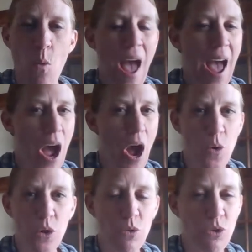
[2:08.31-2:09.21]

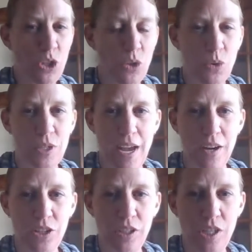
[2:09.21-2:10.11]
how you choose to
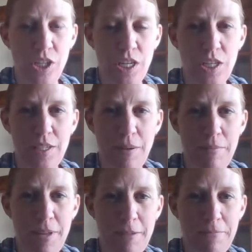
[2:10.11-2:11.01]
actually teach
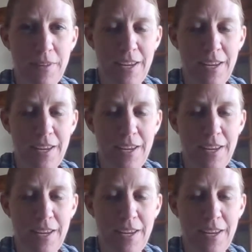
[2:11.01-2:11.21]
something.